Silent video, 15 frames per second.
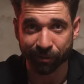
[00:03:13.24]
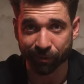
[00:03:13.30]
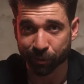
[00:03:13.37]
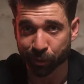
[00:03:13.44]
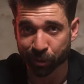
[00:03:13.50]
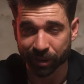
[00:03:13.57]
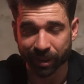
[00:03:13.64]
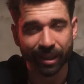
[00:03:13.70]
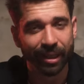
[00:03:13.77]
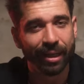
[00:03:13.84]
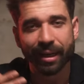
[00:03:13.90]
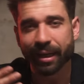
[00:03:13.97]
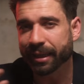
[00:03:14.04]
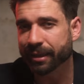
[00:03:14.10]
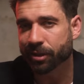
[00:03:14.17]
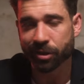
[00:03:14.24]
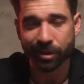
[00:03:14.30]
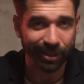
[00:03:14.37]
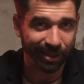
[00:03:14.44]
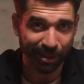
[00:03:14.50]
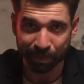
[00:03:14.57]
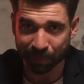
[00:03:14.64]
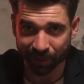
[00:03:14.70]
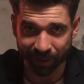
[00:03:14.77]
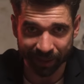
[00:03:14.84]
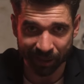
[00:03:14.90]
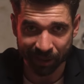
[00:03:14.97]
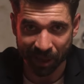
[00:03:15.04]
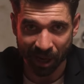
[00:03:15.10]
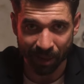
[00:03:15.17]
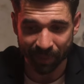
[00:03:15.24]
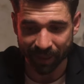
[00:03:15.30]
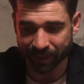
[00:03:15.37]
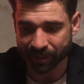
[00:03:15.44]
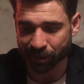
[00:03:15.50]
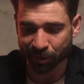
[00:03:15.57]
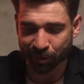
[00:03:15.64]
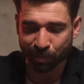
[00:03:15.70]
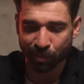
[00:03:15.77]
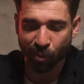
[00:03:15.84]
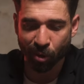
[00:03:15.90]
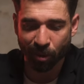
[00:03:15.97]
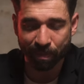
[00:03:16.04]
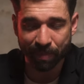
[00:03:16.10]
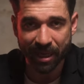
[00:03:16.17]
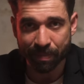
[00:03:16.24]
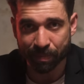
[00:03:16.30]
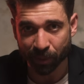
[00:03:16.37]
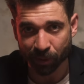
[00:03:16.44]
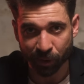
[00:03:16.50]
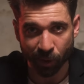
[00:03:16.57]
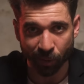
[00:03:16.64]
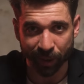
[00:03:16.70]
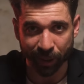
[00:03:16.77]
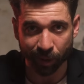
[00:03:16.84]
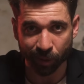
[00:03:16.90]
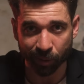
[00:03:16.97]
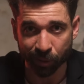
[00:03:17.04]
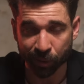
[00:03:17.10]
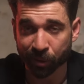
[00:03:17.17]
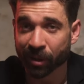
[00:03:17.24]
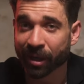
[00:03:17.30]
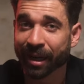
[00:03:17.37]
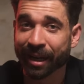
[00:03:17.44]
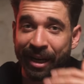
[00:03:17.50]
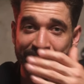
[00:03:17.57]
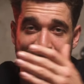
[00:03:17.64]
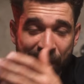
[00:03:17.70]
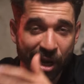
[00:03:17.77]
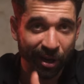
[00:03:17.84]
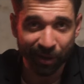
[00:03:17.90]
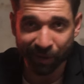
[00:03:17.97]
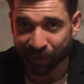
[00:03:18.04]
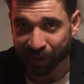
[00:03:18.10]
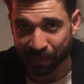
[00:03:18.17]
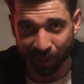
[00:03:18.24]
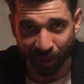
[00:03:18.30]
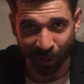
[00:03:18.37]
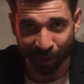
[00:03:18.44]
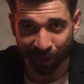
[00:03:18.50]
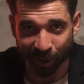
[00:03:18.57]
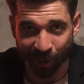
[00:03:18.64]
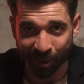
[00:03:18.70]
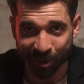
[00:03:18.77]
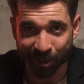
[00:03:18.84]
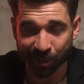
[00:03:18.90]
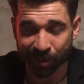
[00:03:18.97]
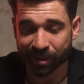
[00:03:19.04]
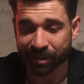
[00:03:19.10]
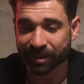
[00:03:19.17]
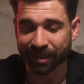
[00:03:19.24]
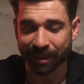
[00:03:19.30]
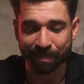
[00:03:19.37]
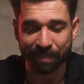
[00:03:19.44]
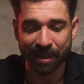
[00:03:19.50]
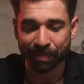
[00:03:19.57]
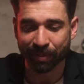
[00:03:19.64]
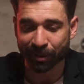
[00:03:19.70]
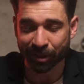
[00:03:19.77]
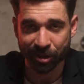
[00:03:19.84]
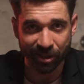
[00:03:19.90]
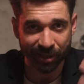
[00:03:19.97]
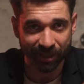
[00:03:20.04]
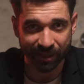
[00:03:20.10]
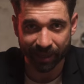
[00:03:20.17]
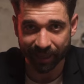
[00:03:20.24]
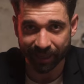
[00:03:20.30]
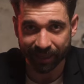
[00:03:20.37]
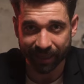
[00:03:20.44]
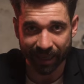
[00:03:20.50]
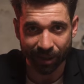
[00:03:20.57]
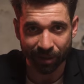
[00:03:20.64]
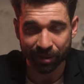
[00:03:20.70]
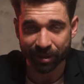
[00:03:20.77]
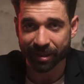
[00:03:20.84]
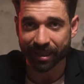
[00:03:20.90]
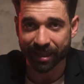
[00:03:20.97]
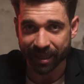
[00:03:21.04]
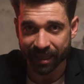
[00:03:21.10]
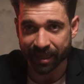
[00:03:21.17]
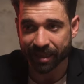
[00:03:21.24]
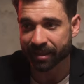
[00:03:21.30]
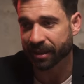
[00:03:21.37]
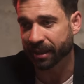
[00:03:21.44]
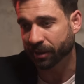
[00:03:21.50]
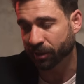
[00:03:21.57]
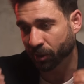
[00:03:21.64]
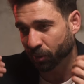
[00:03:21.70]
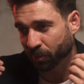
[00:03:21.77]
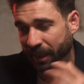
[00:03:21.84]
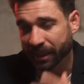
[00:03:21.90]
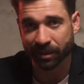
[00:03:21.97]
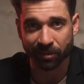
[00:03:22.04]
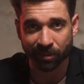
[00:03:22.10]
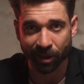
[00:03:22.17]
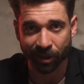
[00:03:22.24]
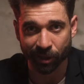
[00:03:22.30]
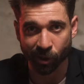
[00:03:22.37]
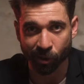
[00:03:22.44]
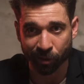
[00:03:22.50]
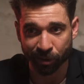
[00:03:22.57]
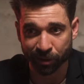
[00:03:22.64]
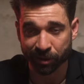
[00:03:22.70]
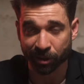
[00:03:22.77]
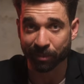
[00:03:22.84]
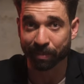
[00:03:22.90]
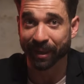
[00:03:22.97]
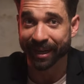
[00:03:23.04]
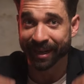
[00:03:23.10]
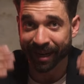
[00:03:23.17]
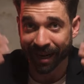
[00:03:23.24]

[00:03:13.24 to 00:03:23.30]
food. It's just simple economics. There's more people going through. None of them are locals, and people are just sitting down to eat, and so restaurant owners are paying